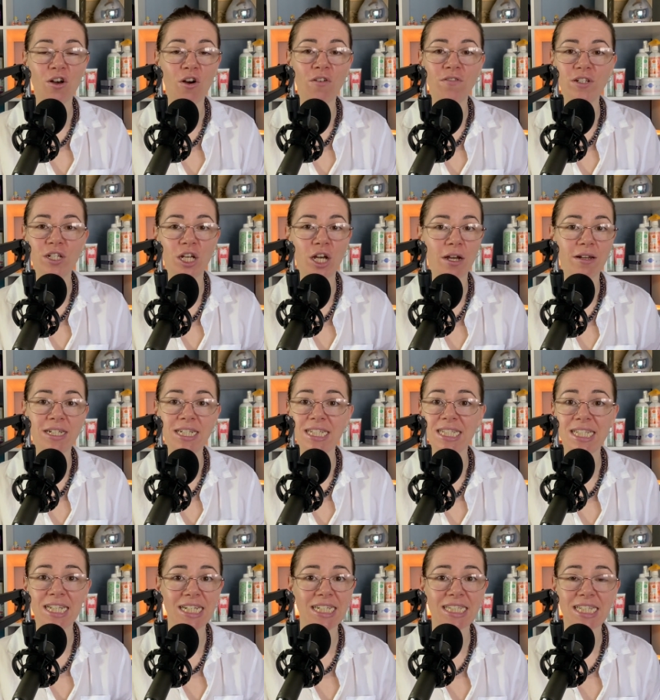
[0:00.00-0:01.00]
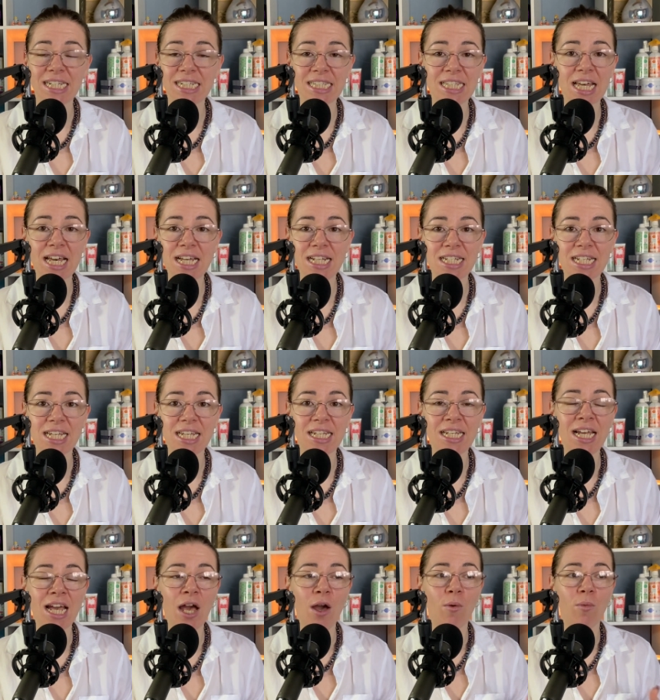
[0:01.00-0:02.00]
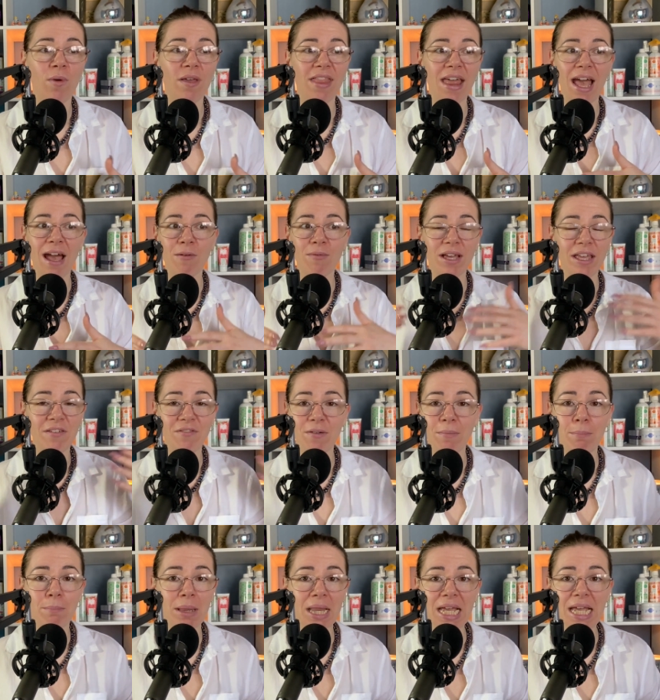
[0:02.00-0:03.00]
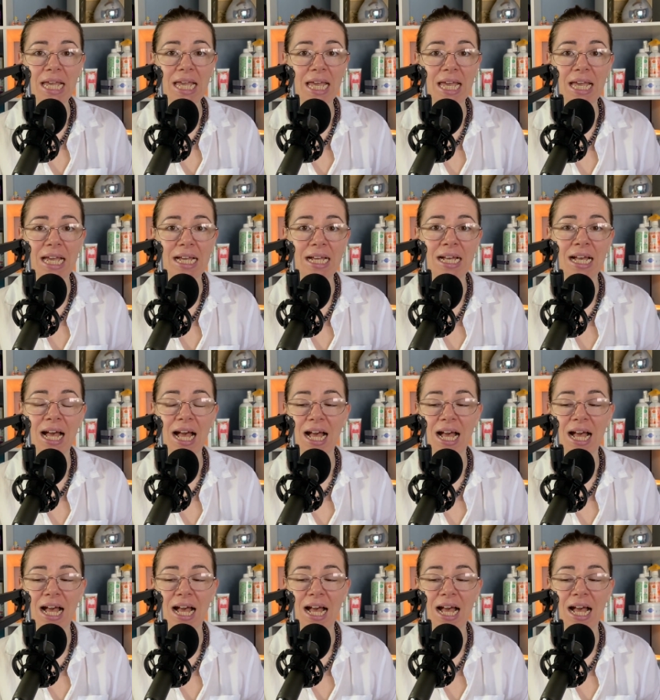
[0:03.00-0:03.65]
often going to 6:30 without even blinking.